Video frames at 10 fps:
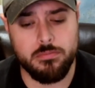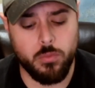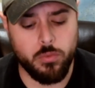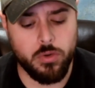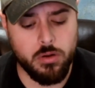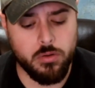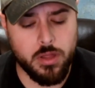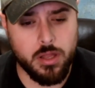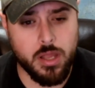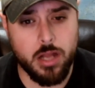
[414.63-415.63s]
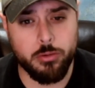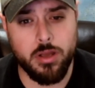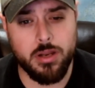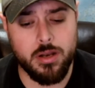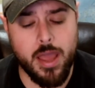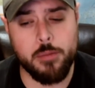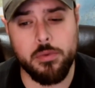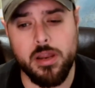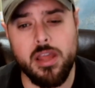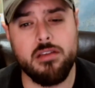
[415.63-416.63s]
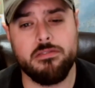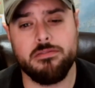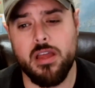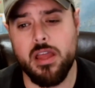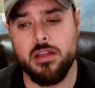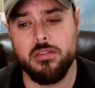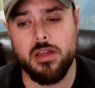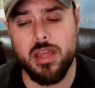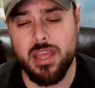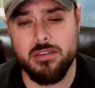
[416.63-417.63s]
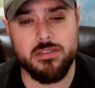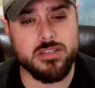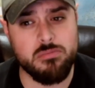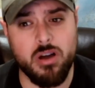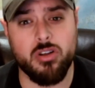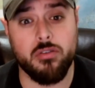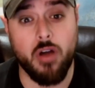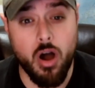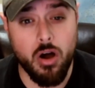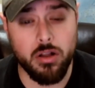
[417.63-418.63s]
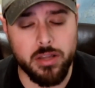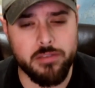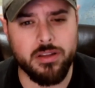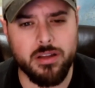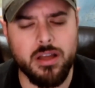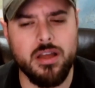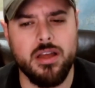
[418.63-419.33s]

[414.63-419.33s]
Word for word: We know that God created Adam and Eve, and that Eve is the mother of all living.